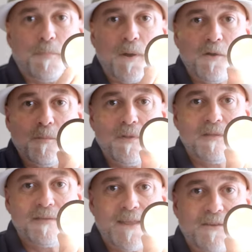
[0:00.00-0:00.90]
bulb
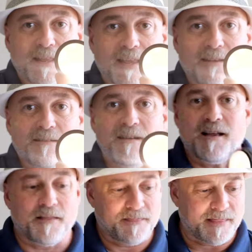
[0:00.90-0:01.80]
down here?
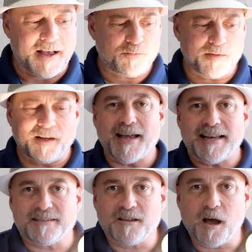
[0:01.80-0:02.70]
That's where the
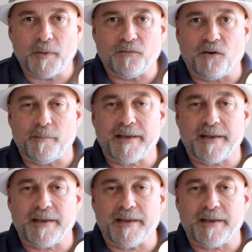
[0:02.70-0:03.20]
light is coming from.